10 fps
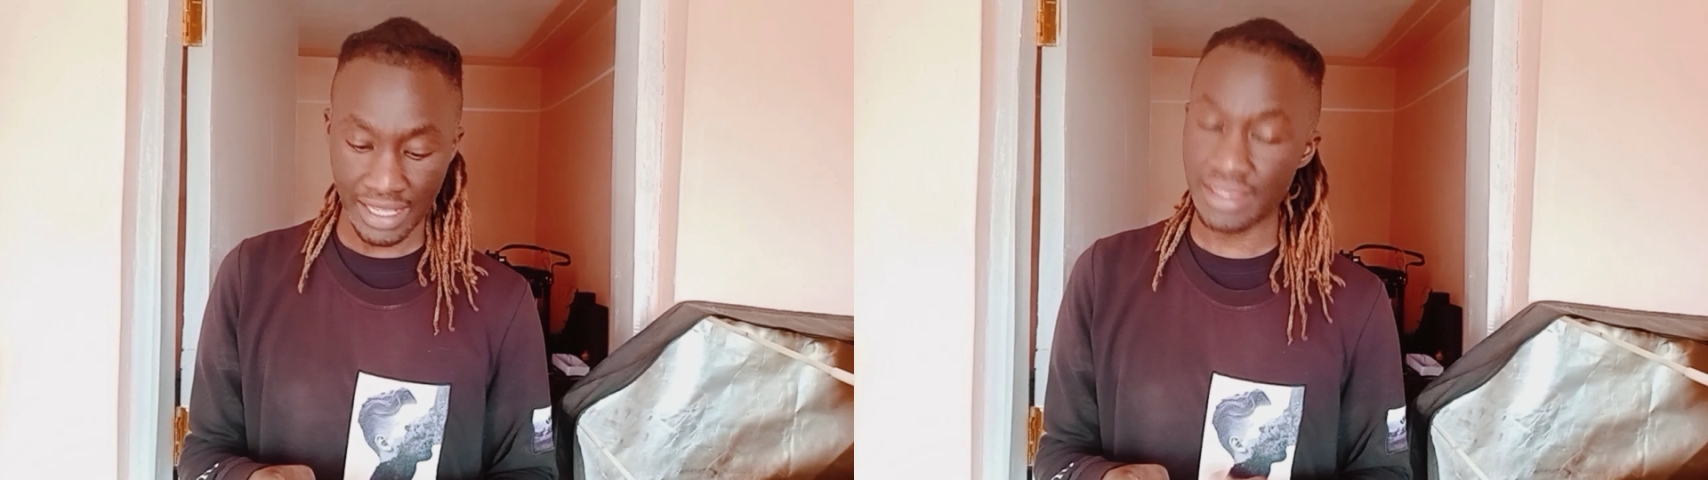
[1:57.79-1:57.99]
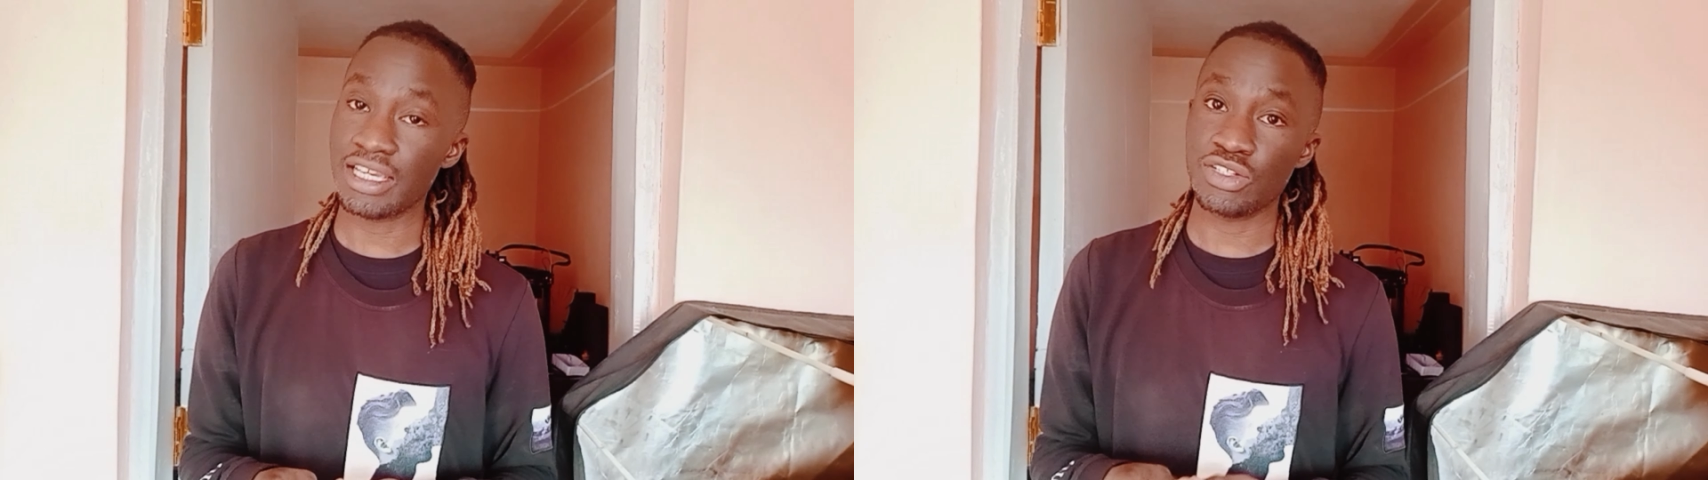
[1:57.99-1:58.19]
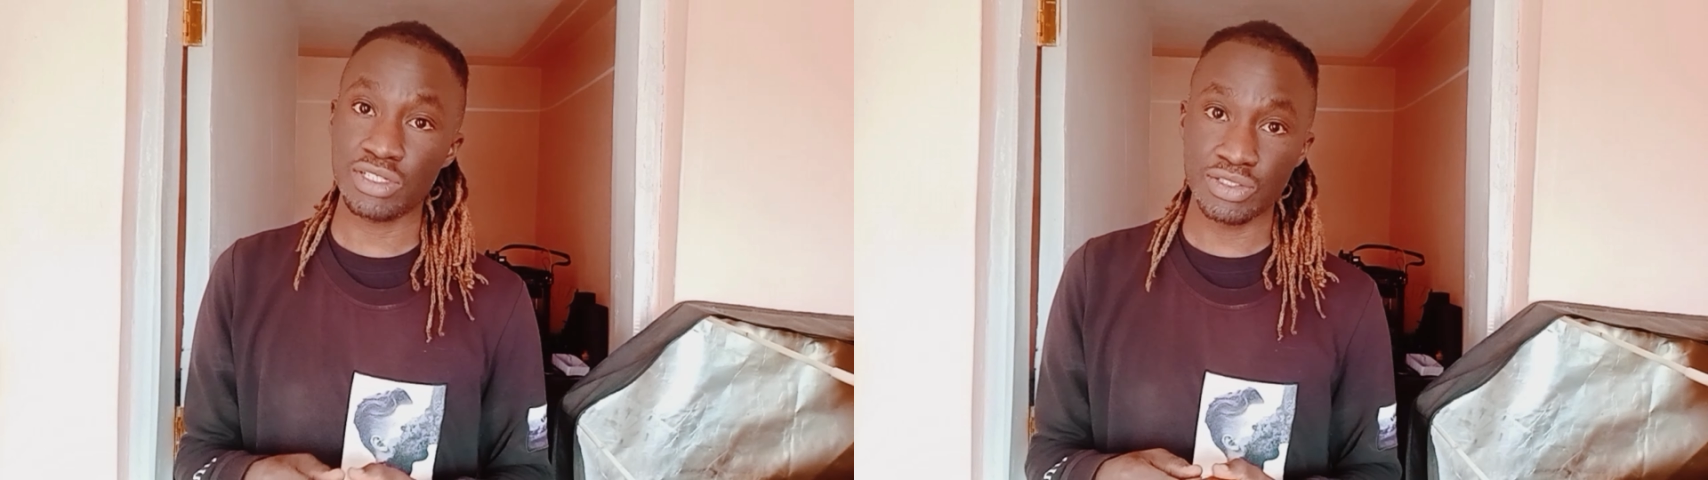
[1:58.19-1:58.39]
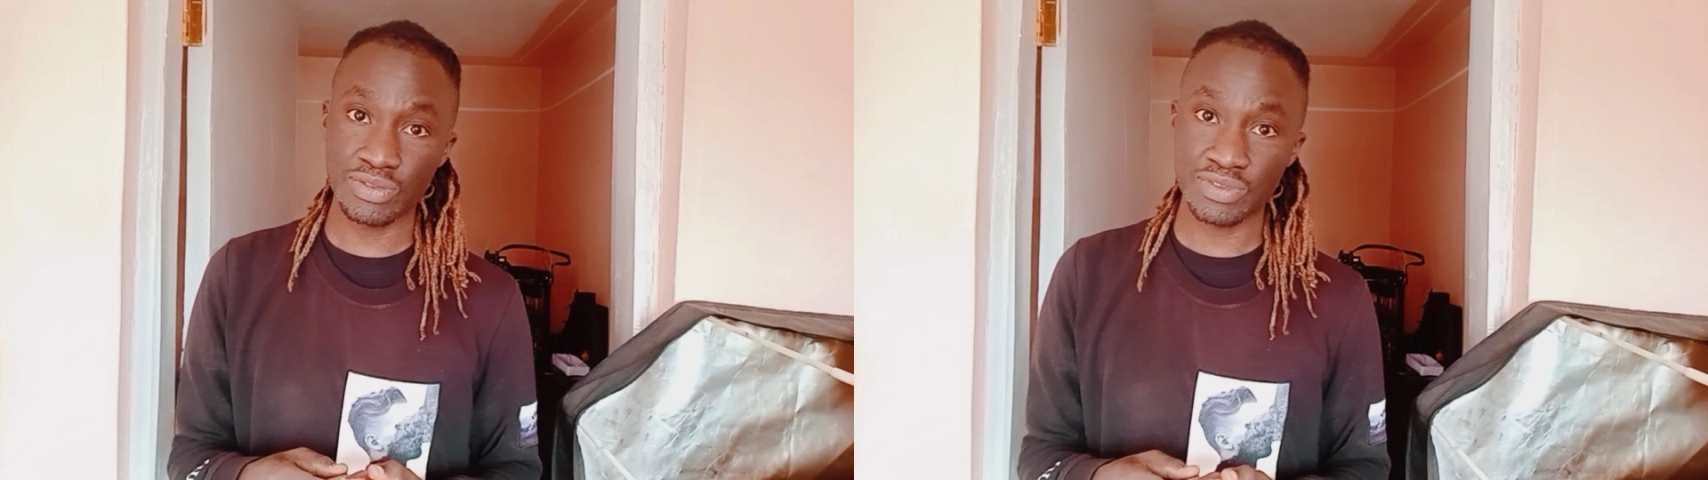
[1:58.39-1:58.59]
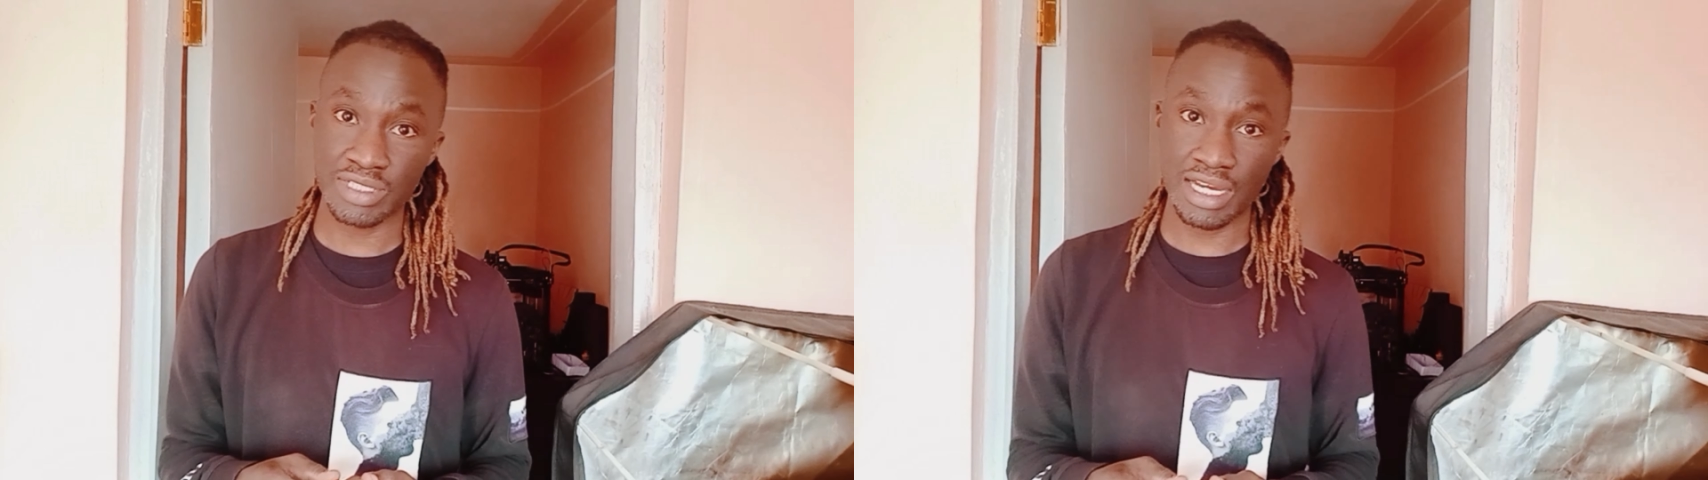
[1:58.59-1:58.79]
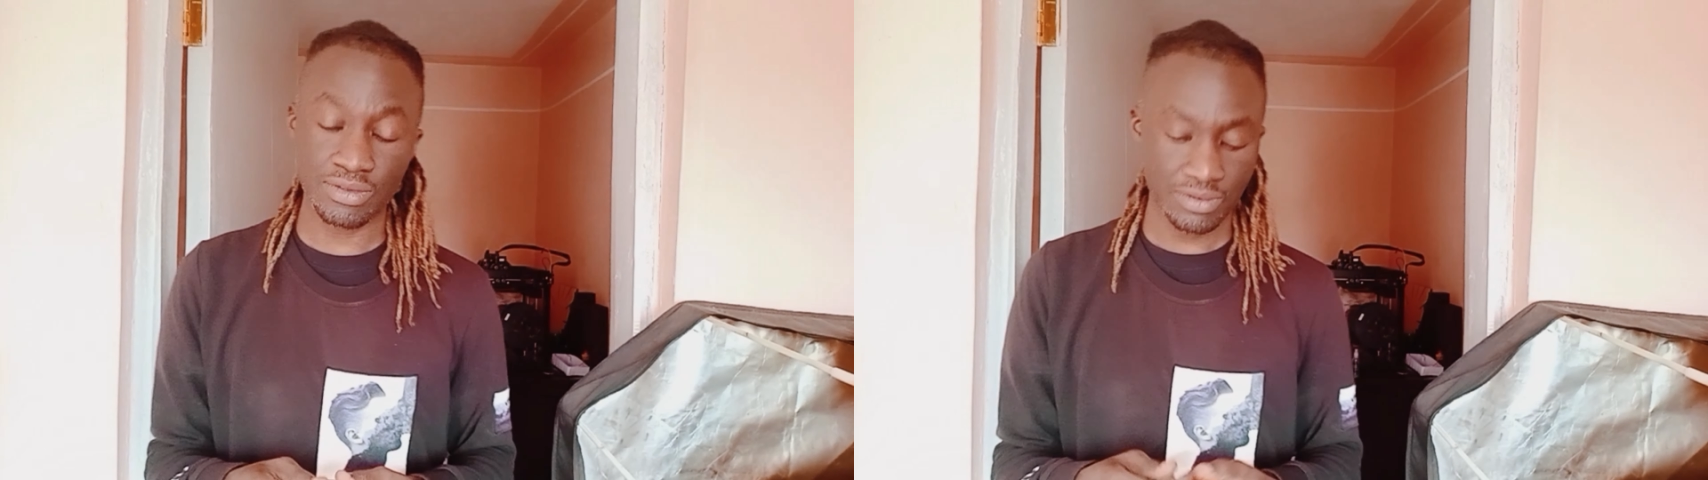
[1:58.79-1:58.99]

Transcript: think it will do for now.